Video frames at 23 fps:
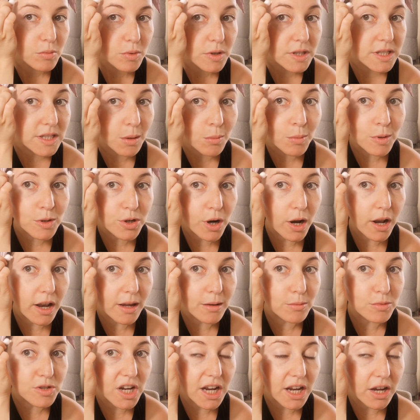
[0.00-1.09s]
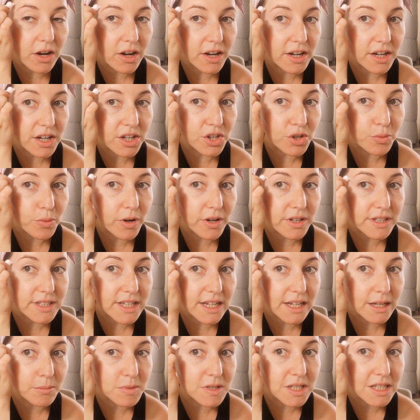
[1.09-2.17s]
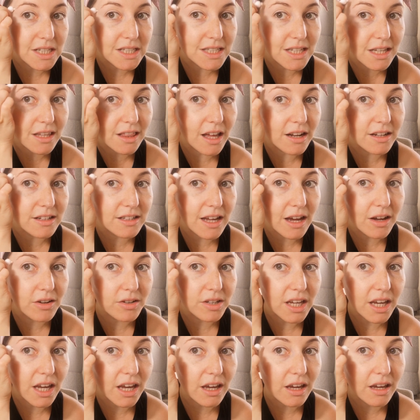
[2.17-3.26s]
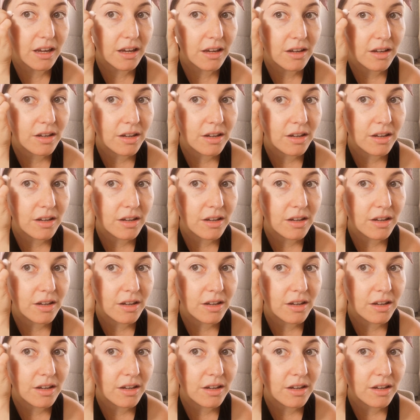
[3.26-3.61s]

put some petroleum jelly on and you won't end up tinting that downy hair.